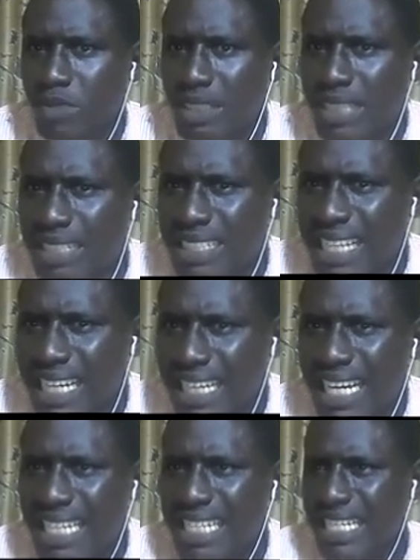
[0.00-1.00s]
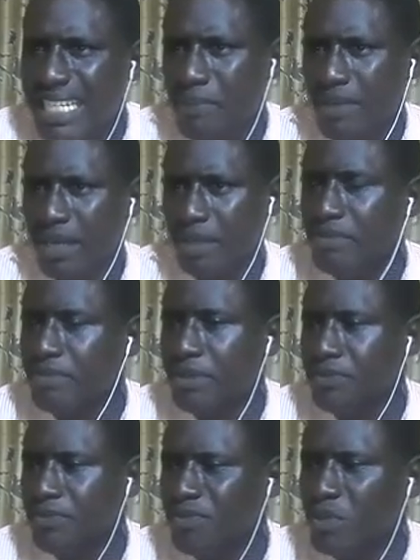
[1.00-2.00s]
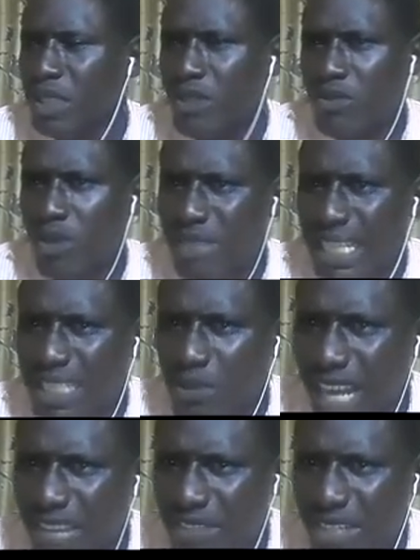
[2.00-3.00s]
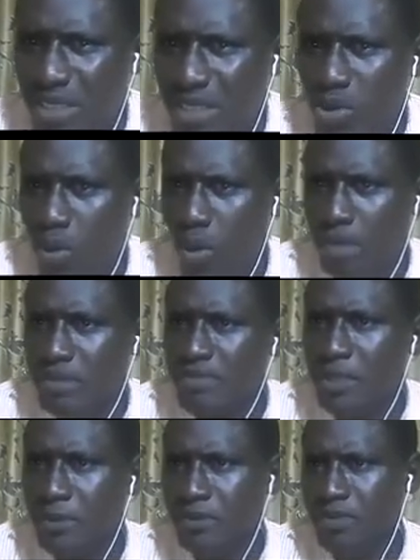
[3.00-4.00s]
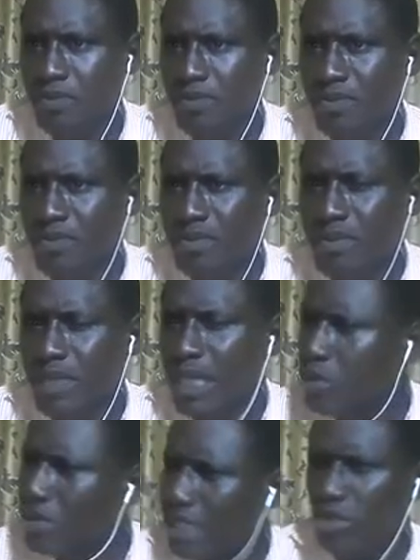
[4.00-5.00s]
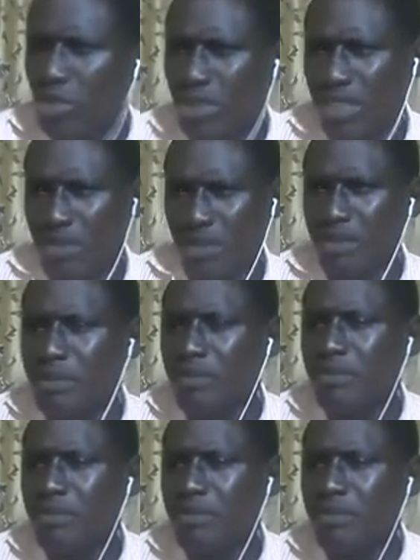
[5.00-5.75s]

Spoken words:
there's a decline in the APF from 35 degrees to what? To 32 degrees.